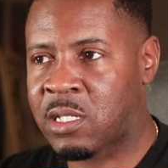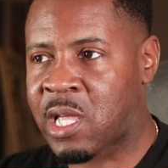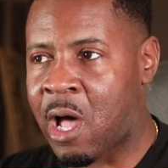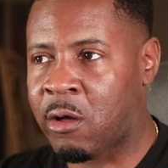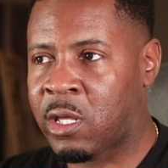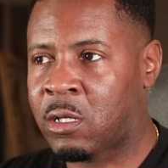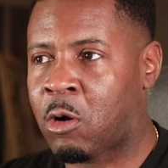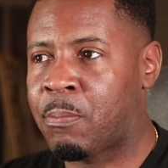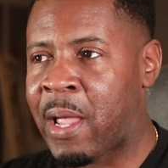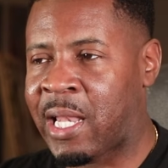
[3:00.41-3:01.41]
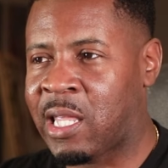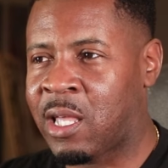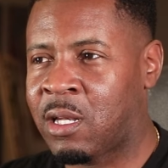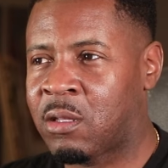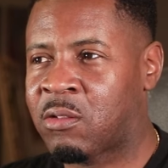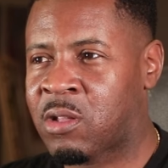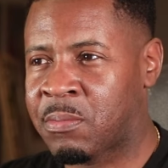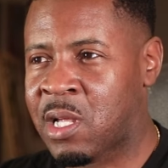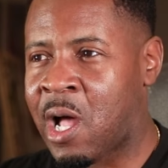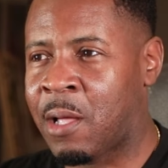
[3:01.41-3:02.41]
Italian, Armenian,
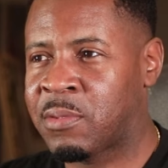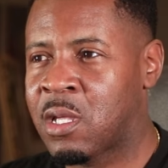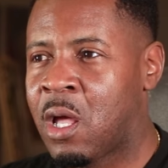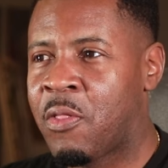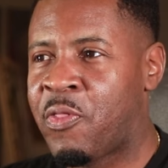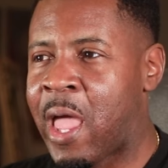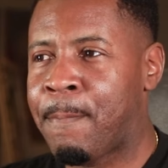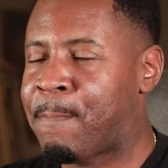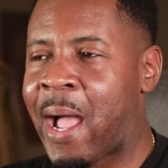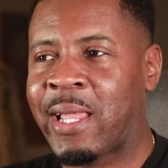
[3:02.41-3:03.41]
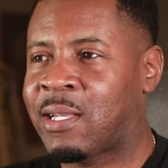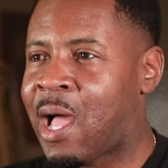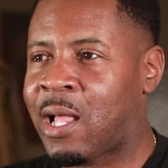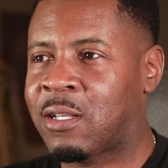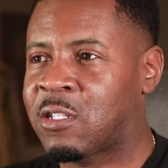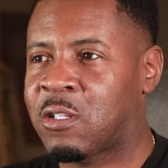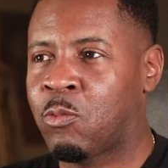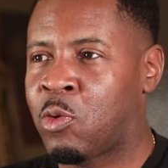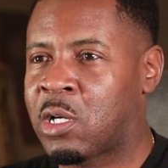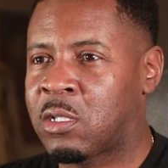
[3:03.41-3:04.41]
sometimes they might not
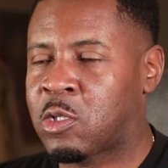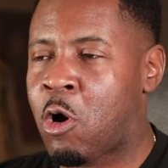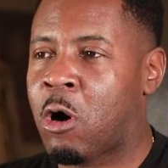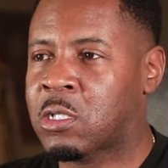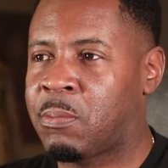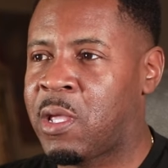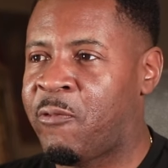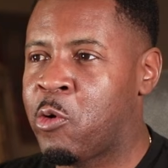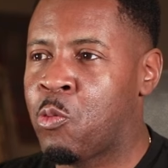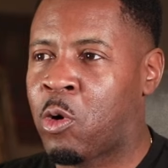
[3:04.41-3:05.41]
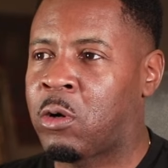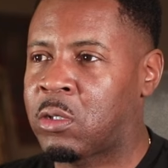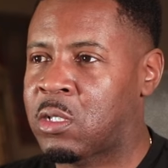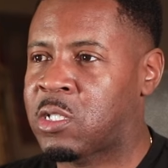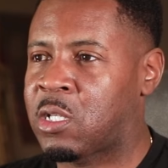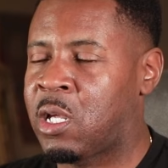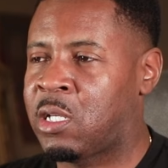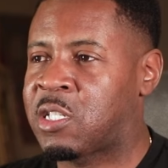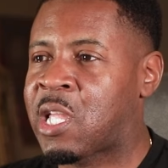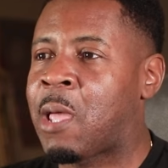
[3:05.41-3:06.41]
want to talk to me if we weren't
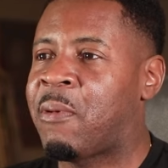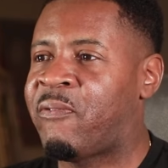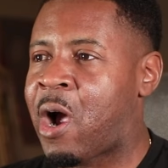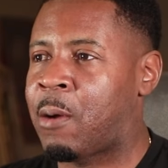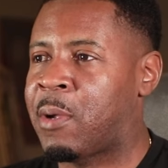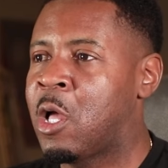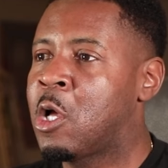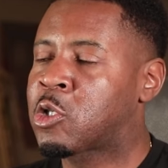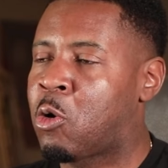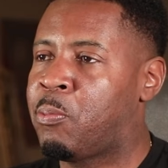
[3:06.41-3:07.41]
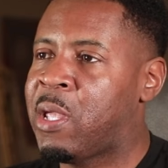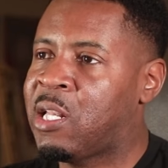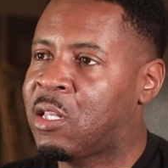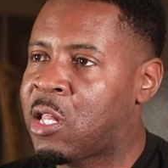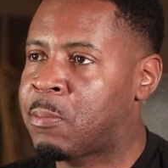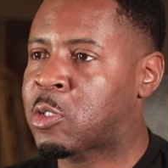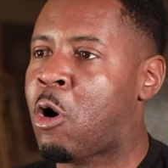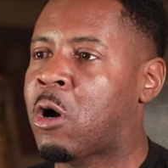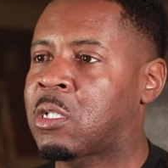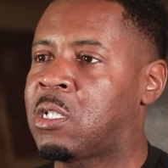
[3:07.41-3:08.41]
in the same environment. So meeting them,
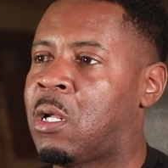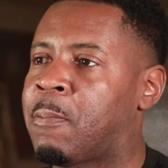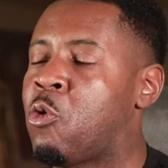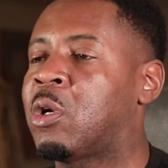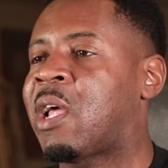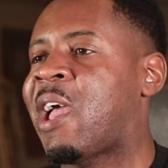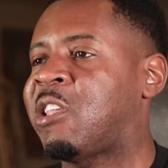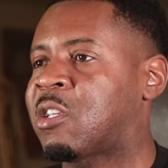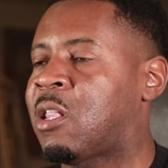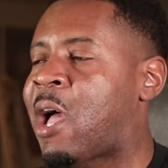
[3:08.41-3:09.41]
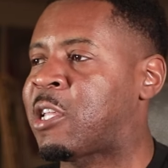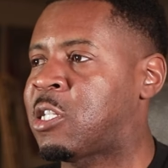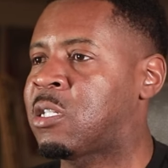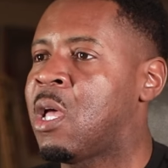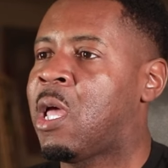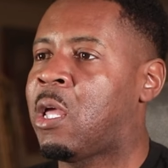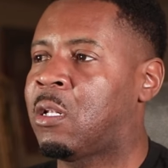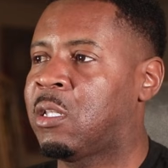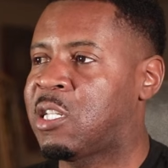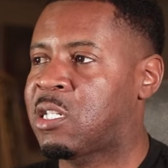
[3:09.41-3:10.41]
talking to them, going to ACE classes
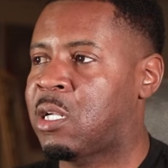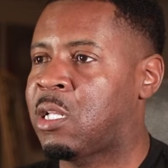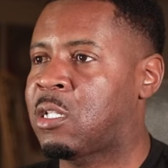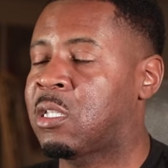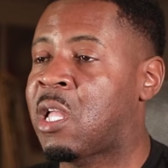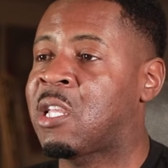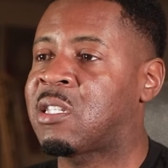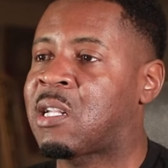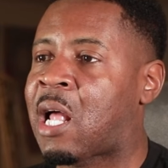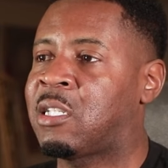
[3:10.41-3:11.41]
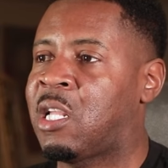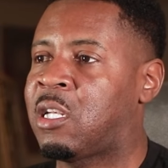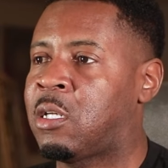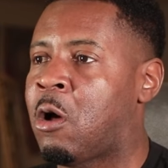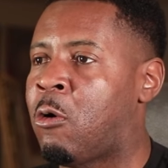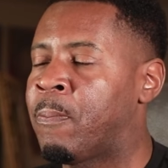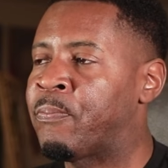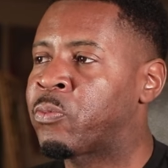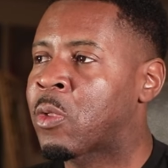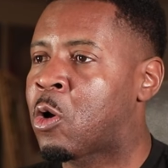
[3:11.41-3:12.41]
and listening to things that I didn't know,
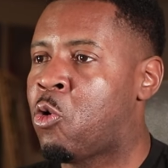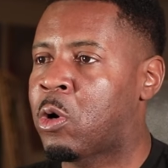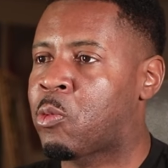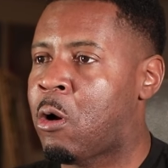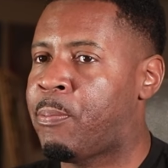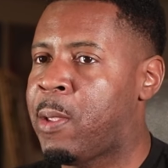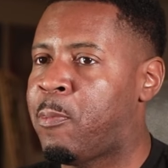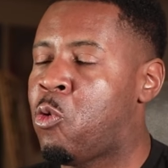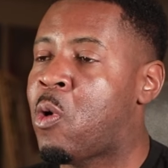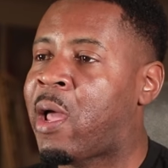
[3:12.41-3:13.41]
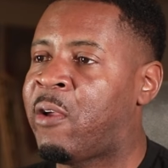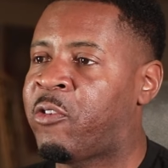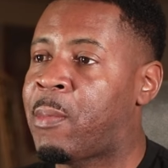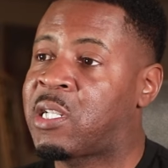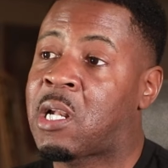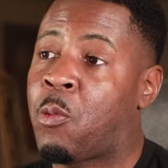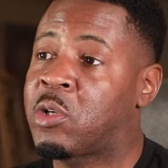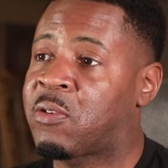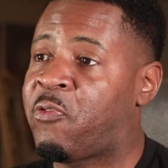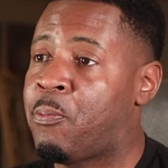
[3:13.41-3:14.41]
going around people who had information I
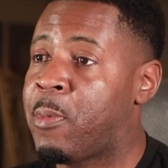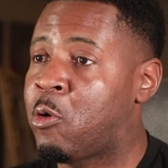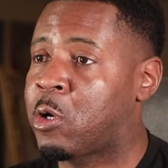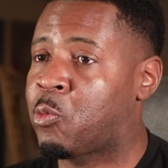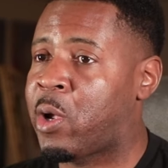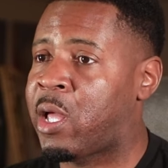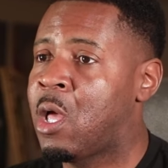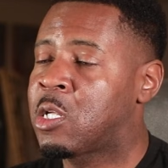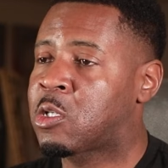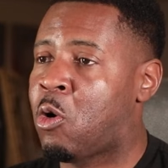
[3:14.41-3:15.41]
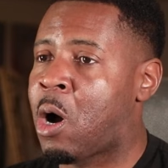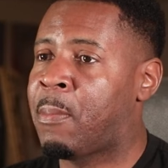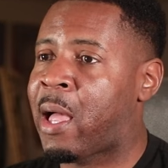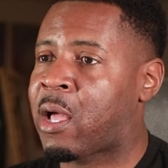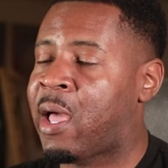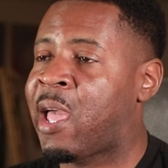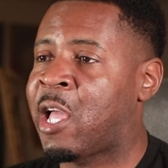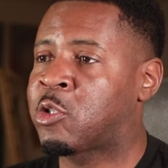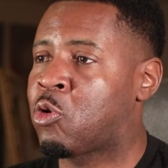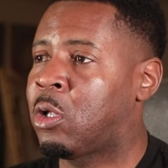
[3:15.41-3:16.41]
wasn't familiar with. So I'm like a
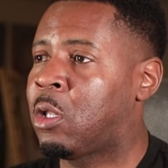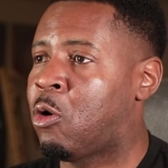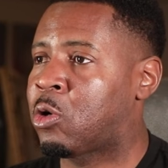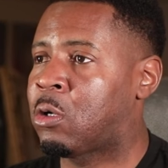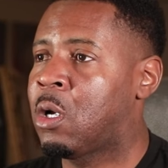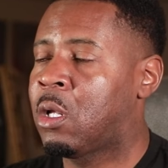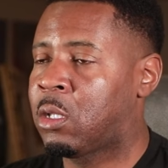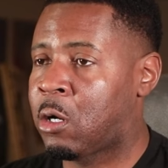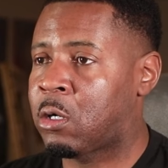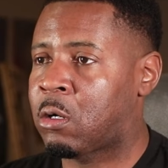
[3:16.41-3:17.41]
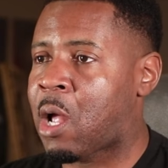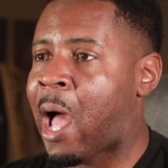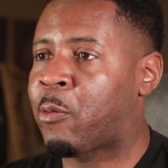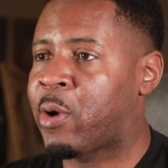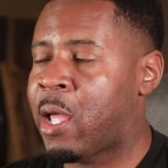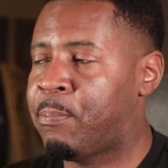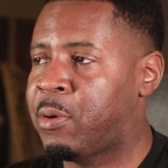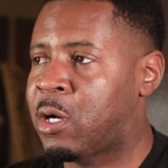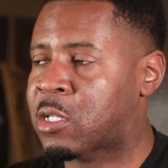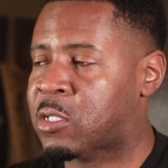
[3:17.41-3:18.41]
hands-on learner. I read
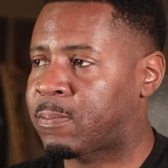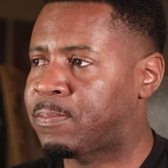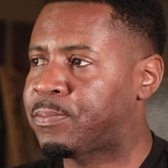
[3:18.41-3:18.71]
books.